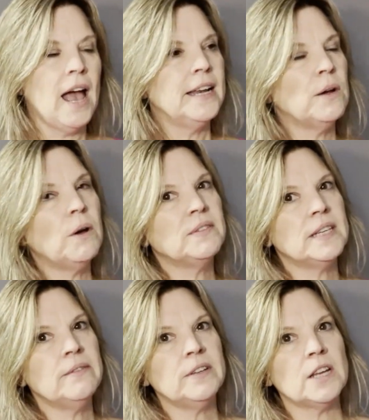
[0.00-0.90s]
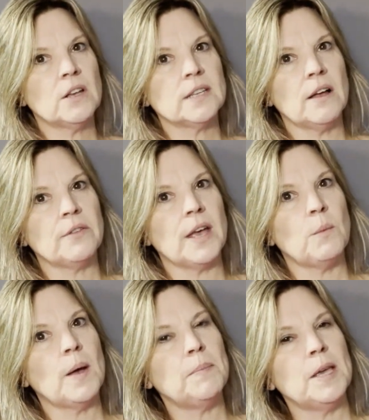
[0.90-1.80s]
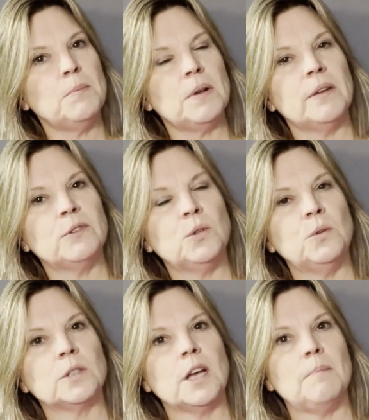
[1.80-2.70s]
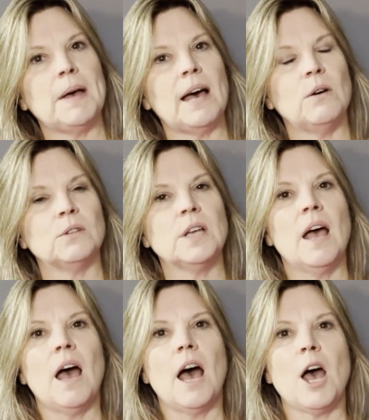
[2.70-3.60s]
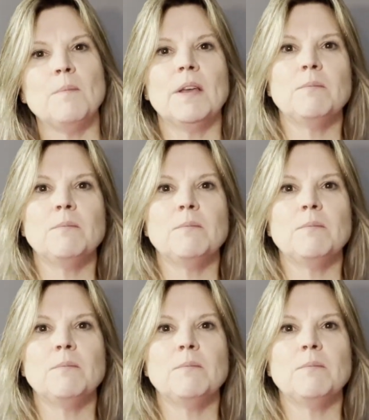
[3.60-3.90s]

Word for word: Now, I've seen videos out there where people have talked about um,